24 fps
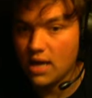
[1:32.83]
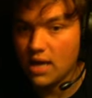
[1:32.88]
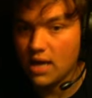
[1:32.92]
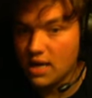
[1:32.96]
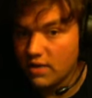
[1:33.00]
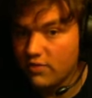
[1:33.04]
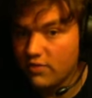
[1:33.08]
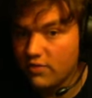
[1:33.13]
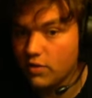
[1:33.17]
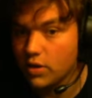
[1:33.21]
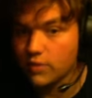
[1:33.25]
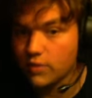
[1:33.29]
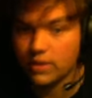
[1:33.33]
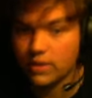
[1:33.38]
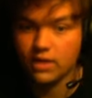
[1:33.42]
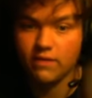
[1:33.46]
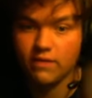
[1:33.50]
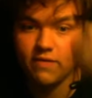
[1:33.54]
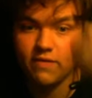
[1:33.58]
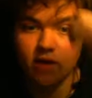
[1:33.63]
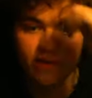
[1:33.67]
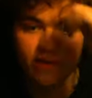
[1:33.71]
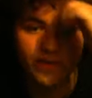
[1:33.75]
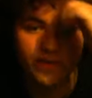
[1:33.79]
and if you go knight
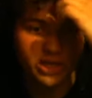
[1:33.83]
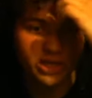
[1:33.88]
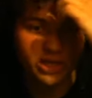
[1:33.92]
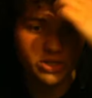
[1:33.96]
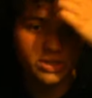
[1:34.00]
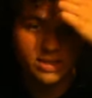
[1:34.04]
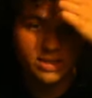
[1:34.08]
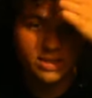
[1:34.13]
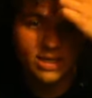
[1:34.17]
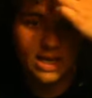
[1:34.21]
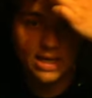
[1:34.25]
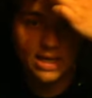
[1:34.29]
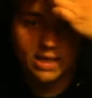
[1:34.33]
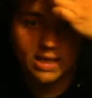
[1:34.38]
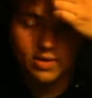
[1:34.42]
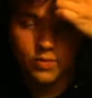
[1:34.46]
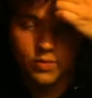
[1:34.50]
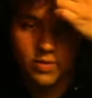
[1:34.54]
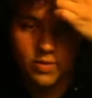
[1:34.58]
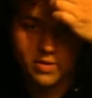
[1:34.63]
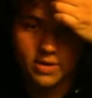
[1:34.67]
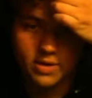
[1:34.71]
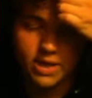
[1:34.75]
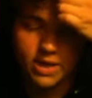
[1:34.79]
e5, I can just take
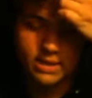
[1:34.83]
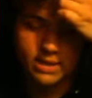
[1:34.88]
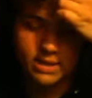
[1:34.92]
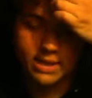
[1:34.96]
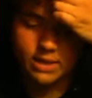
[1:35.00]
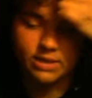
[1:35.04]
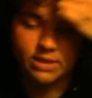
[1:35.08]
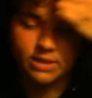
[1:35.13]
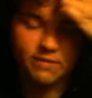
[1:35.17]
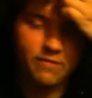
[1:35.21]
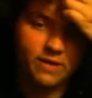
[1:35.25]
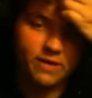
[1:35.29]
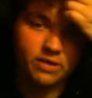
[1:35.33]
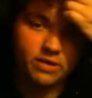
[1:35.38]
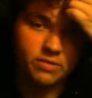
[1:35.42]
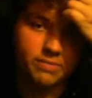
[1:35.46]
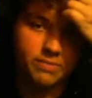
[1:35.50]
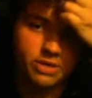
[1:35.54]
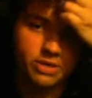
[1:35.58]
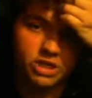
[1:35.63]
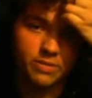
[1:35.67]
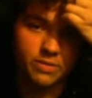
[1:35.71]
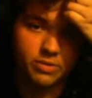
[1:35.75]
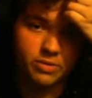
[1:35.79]
with the knight and I defend the
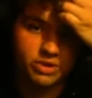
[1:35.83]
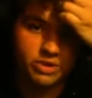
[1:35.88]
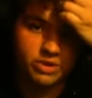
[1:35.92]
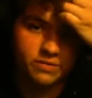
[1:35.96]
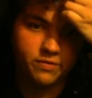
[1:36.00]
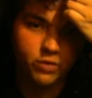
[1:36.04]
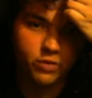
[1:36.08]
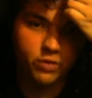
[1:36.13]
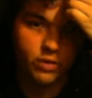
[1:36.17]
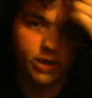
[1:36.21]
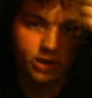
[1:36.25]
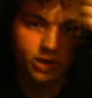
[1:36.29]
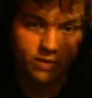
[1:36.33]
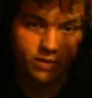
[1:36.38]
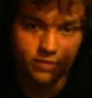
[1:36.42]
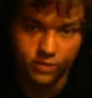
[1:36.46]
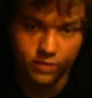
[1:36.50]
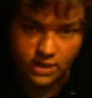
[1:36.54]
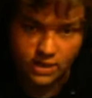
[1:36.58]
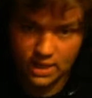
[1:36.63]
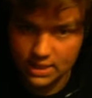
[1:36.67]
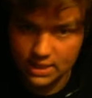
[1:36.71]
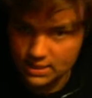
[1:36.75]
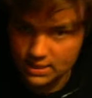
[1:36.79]
bishop on g4. And if you
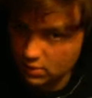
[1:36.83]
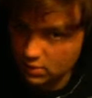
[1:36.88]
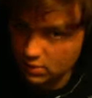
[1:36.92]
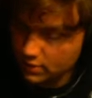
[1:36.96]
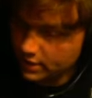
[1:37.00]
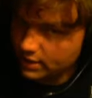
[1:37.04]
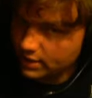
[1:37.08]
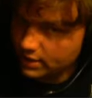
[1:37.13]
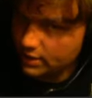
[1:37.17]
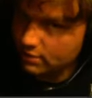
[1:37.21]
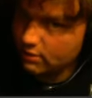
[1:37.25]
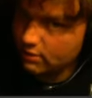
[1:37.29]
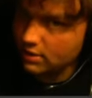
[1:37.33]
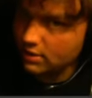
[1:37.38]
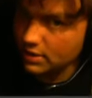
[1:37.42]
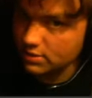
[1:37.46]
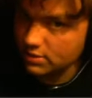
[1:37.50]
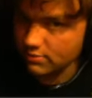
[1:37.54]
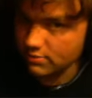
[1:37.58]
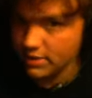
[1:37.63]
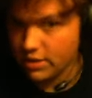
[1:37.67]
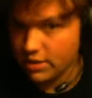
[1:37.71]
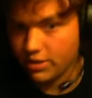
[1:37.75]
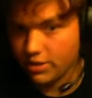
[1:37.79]
castle, then it
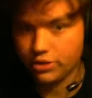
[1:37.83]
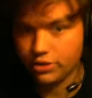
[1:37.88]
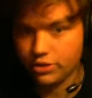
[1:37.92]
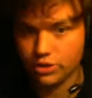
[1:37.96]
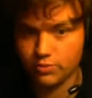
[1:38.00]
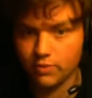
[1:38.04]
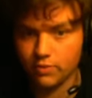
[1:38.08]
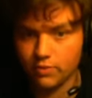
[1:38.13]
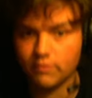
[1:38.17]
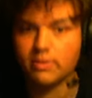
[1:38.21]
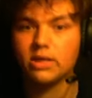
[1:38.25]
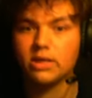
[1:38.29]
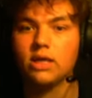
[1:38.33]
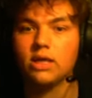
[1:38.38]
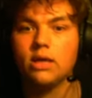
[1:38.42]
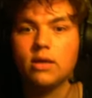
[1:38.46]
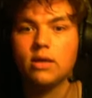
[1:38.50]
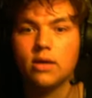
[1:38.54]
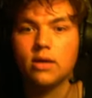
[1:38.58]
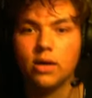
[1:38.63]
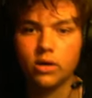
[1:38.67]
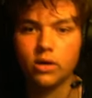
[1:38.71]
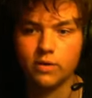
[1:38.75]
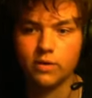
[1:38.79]
doesn't matter. I just move my
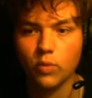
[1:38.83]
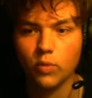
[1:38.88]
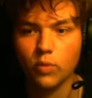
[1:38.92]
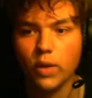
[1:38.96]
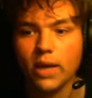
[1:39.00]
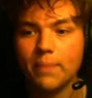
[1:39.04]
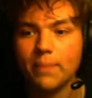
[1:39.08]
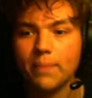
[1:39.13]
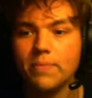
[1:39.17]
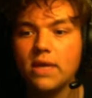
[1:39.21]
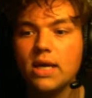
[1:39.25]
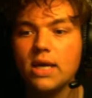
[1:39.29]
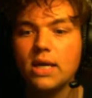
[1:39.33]
king out of the way.